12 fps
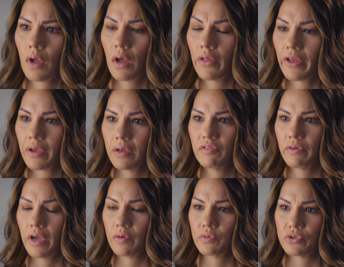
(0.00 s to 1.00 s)
All I could
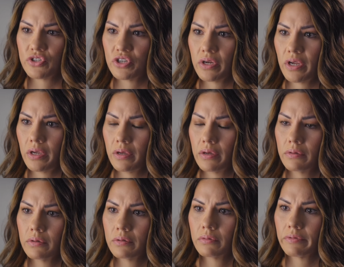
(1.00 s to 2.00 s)
find were shitty
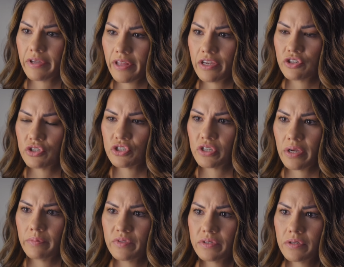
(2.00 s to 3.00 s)

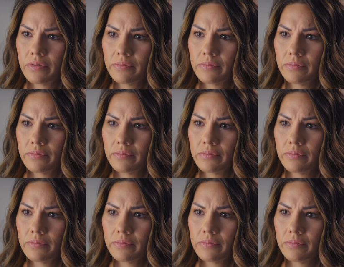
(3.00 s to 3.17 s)
relationships,